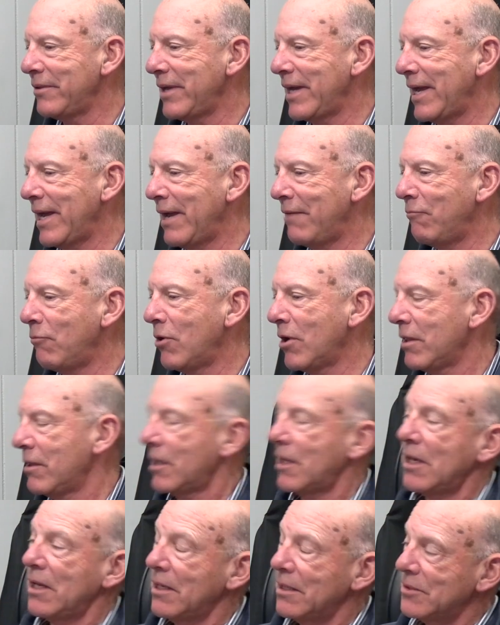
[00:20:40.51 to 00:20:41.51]
they have one of the
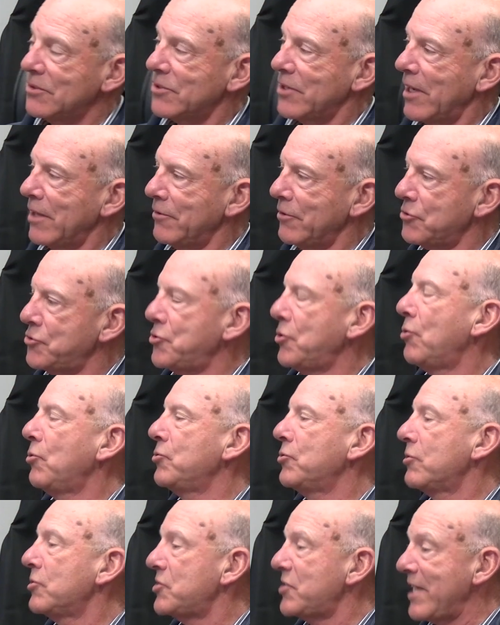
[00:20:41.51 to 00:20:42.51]
kids on their
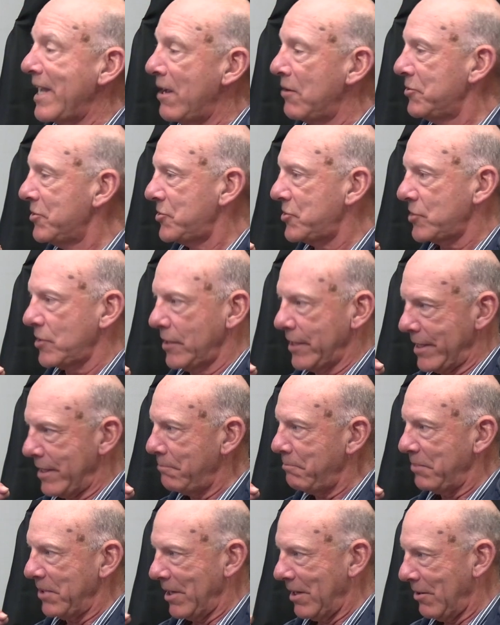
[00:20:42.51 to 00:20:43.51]
shoulder sound
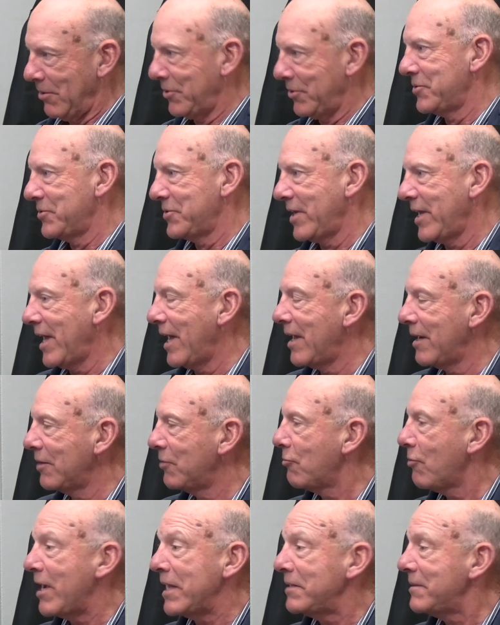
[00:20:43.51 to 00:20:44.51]
asleep, because they had a
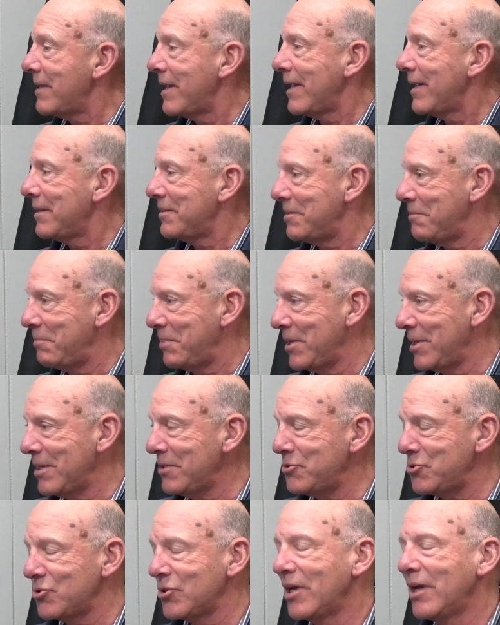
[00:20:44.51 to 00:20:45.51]
great day at the
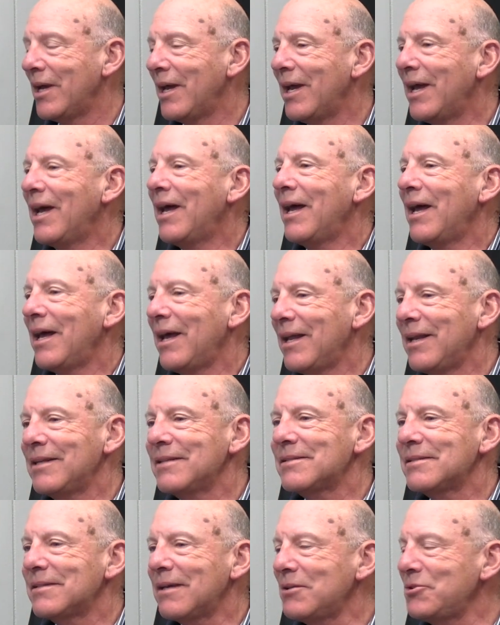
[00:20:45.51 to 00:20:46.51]
beach. And
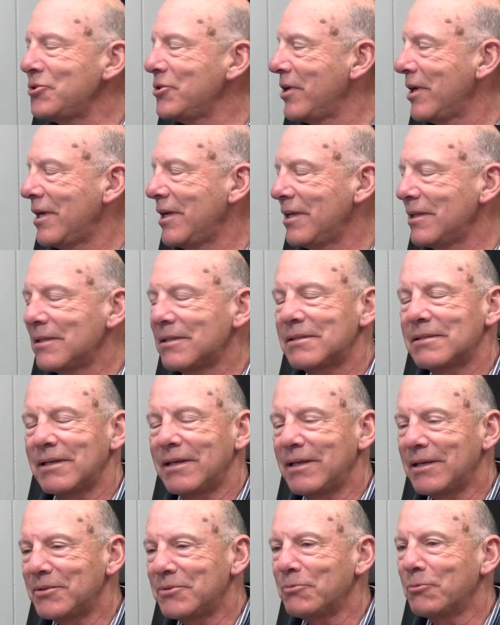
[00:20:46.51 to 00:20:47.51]

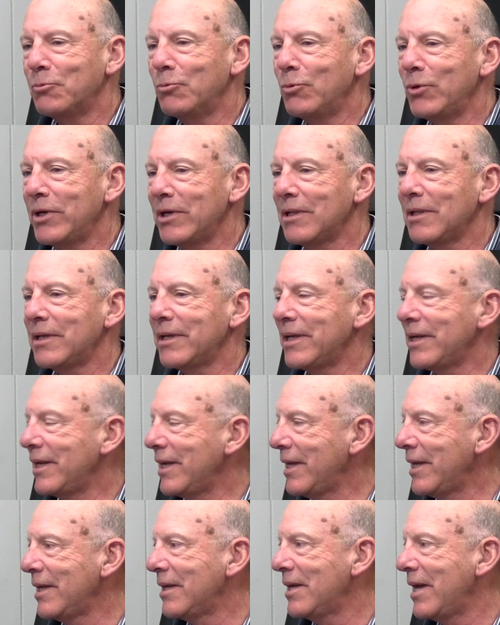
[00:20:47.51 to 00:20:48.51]
it really
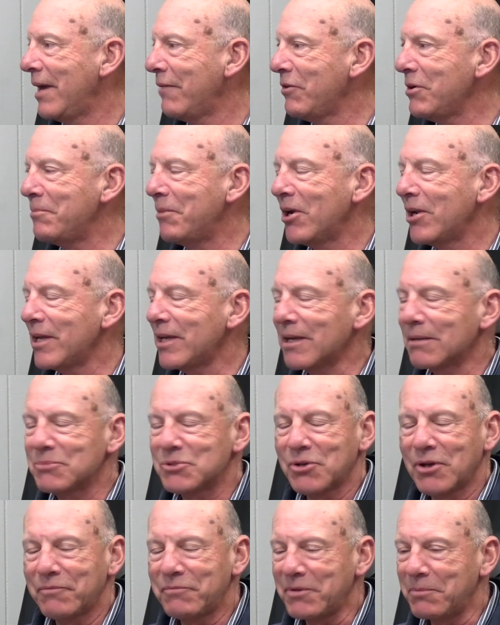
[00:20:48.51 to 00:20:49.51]
is. Everybody comes
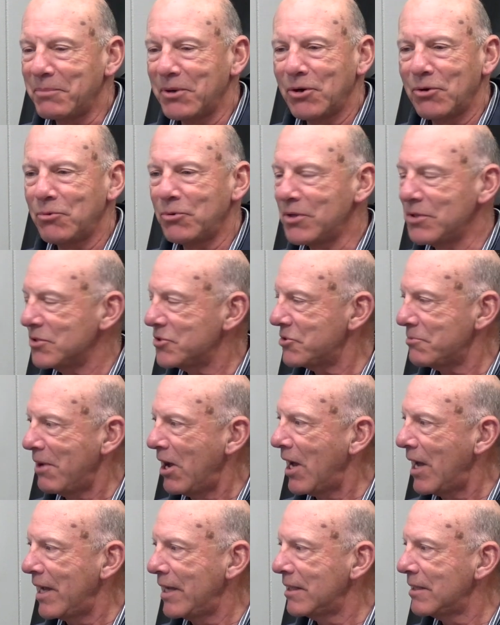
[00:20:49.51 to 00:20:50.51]
off the boat with a
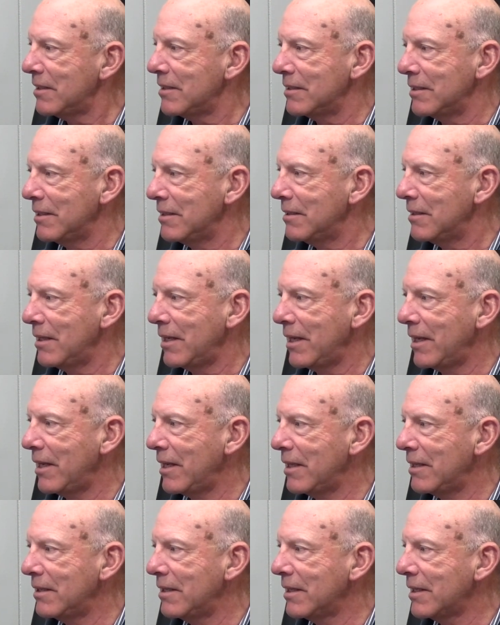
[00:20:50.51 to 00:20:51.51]
smile,
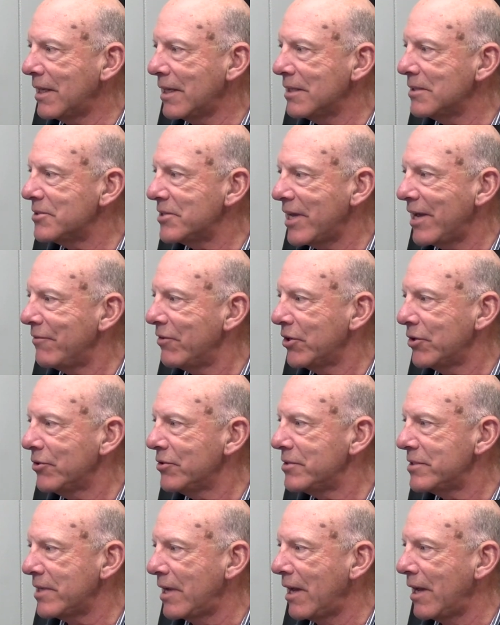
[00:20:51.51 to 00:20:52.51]
and the kids have a
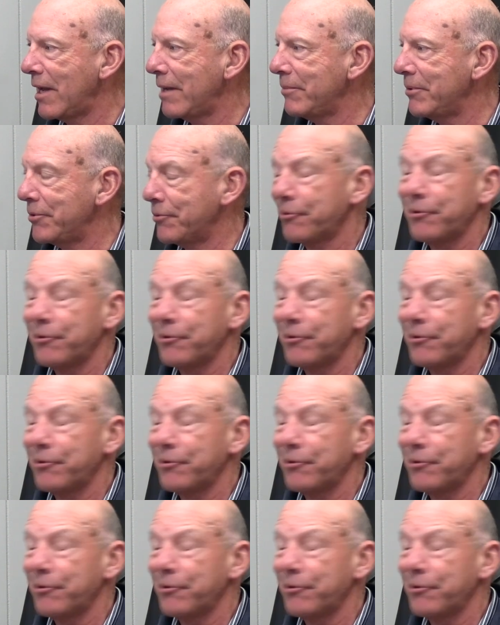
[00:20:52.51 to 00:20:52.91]
good time, and they're